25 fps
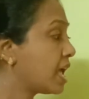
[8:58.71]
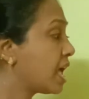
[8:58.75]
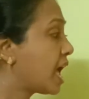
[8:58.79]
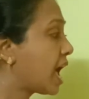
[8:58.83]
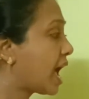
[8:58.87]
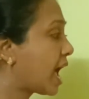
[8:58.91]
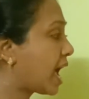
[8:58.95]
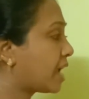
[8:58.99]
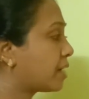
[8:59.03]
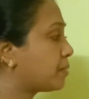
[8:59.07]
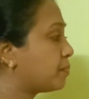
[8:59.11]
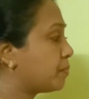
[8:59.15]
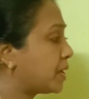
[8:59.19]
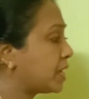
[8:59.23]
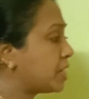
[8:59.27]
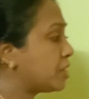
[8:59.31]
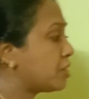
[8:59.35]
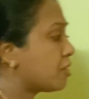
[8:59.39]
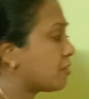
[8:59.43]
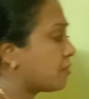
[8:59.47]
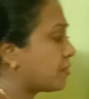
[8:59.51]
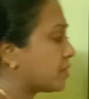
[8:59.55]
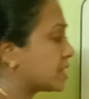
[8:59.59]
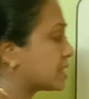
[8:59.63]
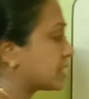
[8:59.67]
And many
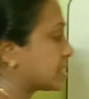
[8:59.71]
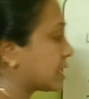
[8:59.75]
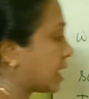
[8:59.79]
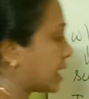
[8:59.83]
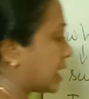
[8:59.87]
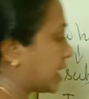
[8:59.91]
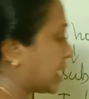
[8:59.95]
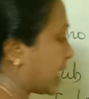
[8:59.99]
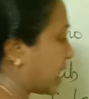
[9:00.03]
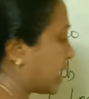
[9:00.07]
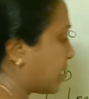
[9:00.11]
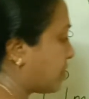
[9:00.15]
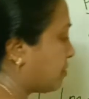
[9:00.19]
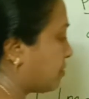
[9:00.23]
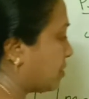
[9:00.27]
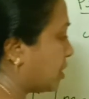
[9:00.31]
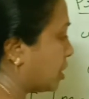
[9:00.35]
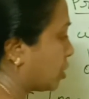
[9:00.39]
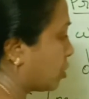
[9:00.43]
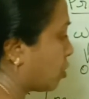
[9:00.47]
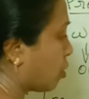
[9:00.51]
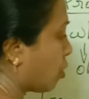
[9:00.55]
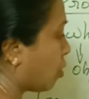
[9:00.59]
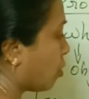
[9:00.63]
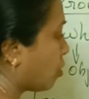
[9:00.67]
of us again will
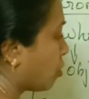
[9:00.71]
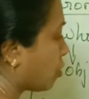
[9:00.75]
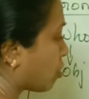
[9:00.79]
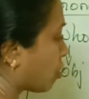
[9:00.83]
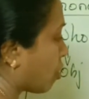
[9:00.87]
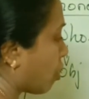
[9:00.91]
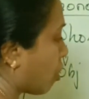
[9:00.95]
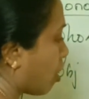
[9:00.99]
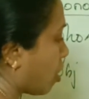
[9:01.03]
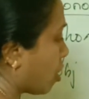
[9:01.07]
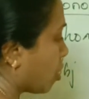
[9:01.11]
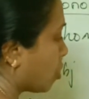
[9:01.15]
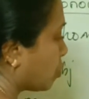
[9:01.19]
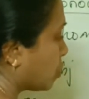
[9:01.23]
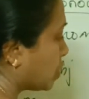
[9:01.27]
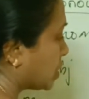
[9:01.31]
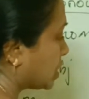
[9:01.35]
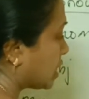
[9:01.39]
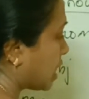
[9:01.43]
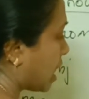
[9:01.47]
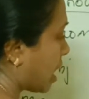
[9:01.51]
go wrong with